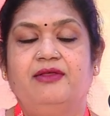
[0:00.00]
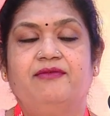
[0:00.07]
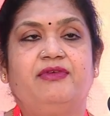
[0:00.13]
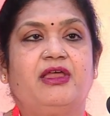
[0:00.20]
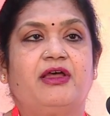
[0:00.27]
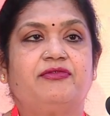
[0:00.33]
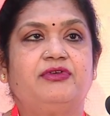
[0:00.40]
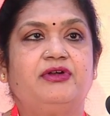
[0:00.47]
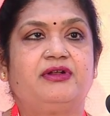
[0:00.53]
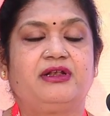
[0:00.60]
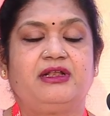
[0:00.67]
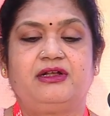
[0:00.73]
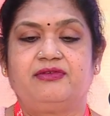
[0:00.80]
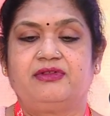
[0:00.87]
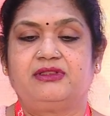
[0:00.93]
we have to
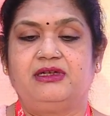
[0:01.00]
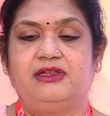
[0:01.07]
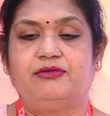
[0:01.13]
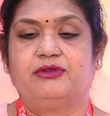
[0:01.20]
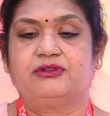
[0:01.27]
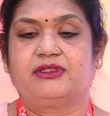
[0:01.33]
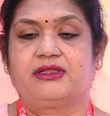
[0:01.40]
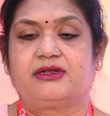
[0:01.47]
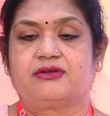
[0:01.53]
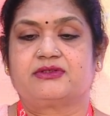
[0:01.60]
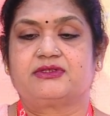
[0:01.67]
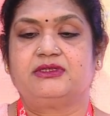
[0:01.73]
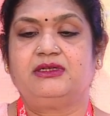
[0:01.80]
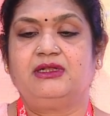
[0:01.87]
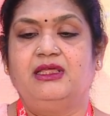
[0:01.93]
treat with
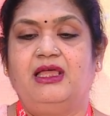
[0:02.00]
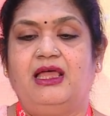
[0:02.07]
levothyroxine.